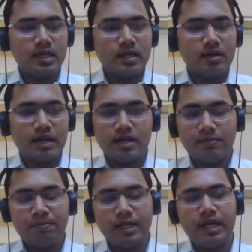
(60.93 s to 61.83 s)

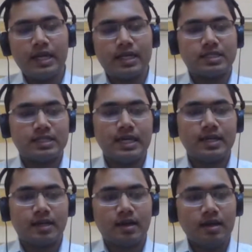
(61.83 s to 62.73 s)
incredibly
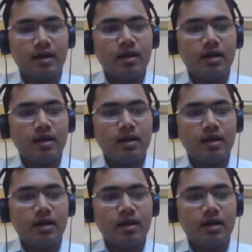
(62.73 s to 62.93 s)
ecstatic